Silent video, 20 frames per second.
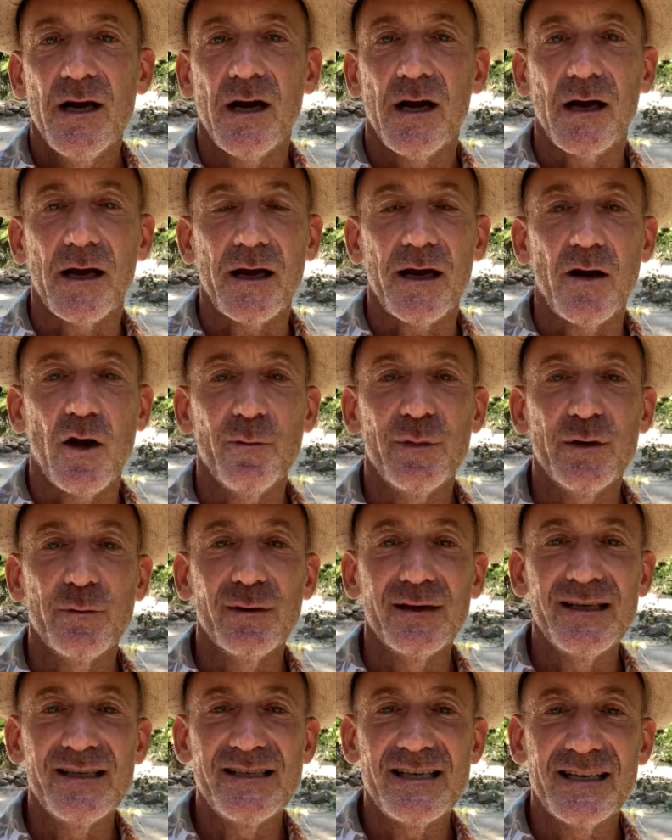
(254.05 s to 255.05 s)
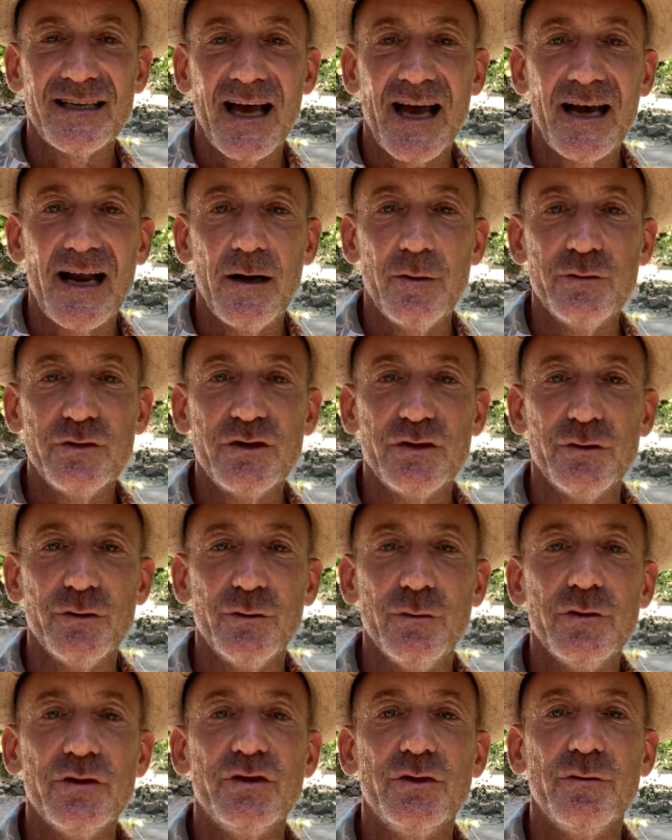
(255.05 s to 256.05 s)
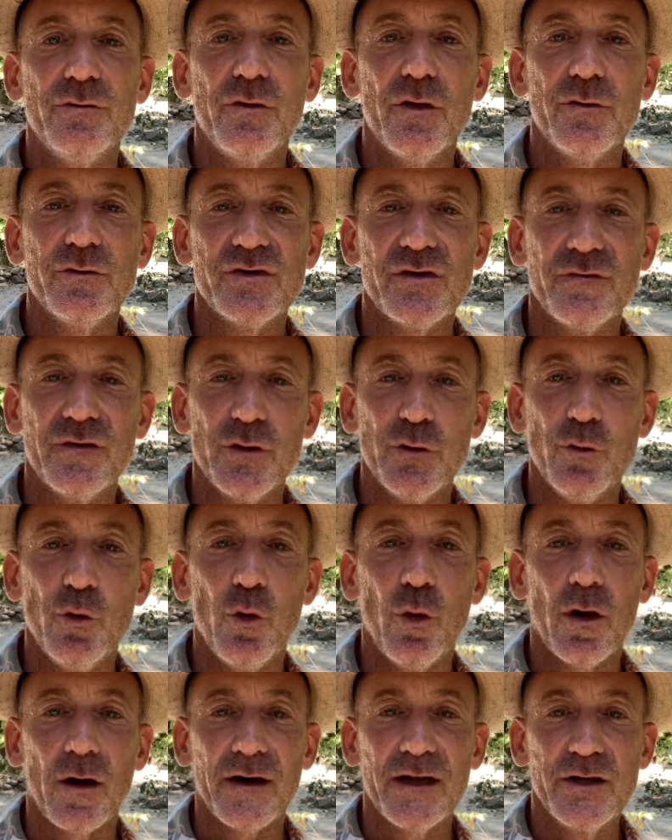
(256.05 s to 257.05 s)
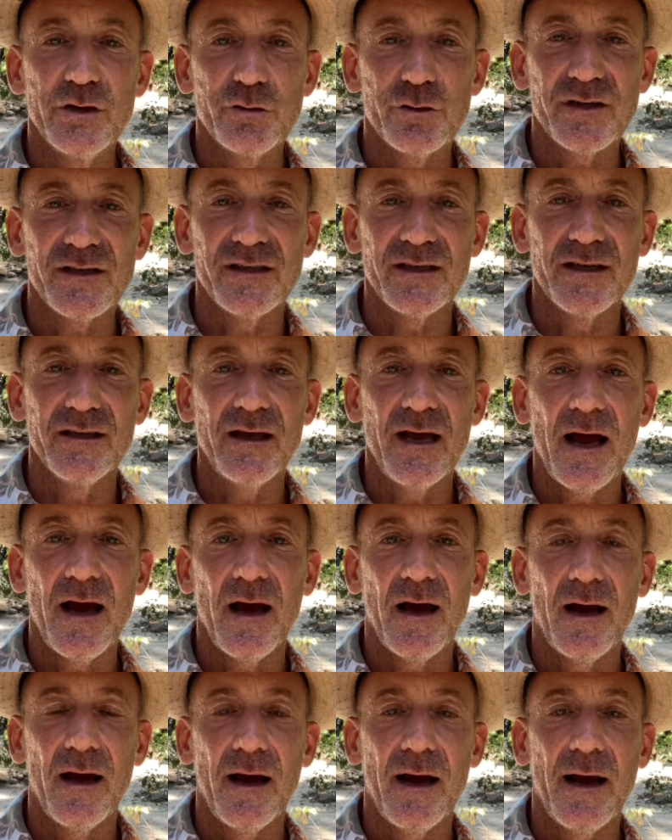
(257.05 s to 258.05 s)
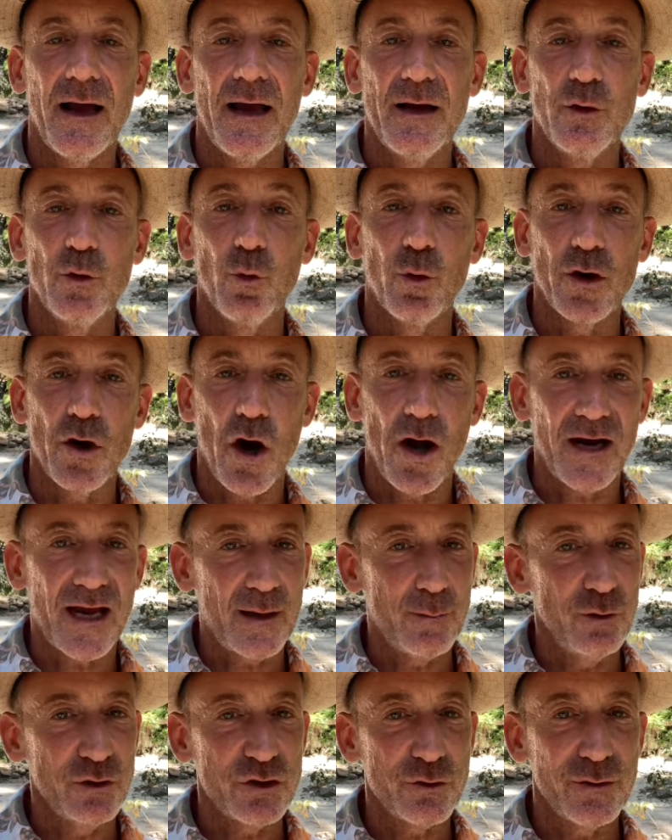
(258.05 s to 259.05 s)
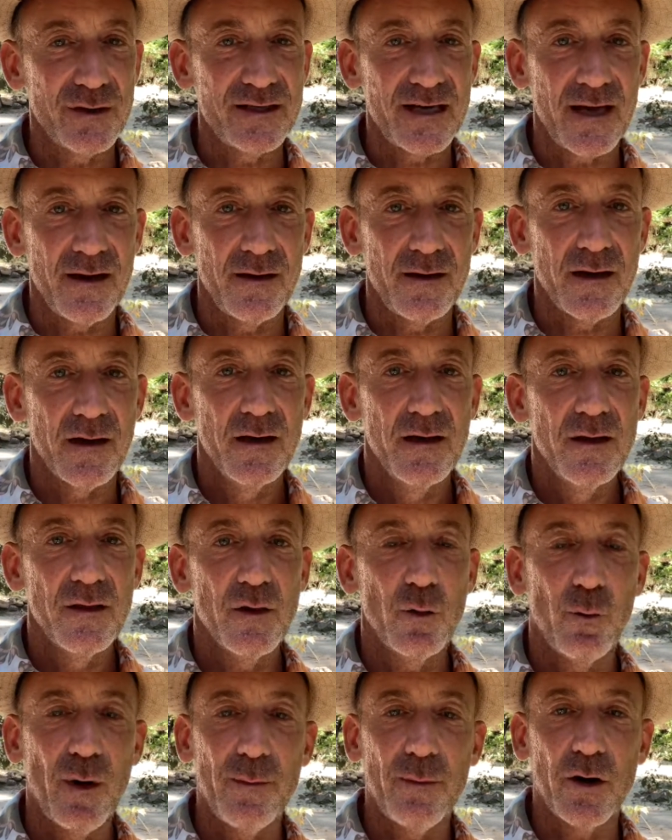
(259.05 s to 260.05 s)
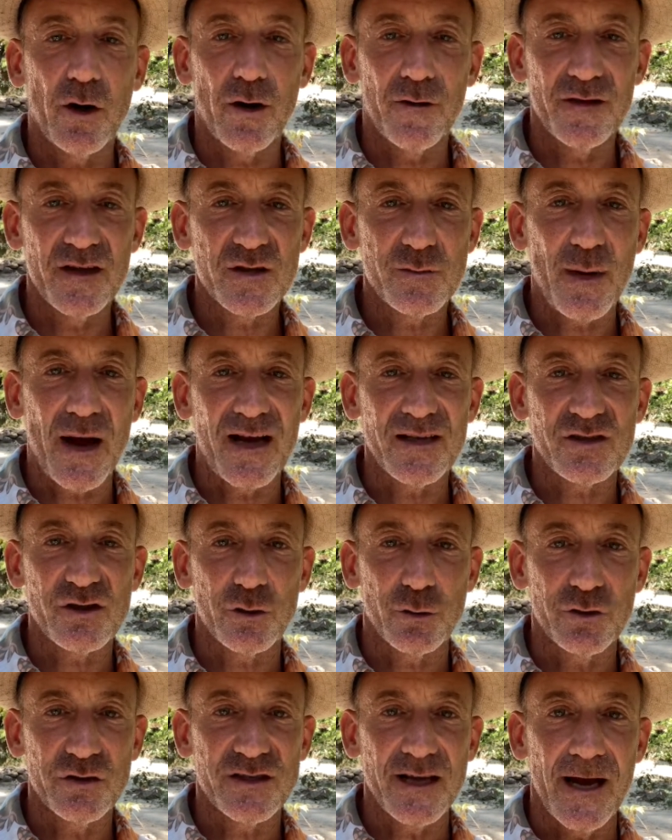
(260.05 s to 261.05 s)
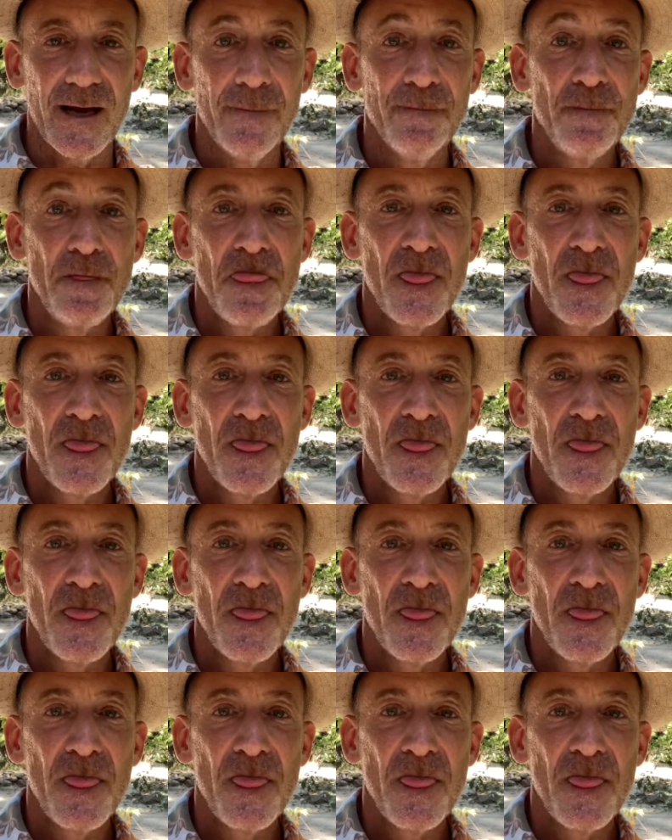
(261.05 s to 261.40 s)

Uh, and I'll be releasing that out to, to those of you who are interested uh, and who were not able to attend the webinar this past Thursday.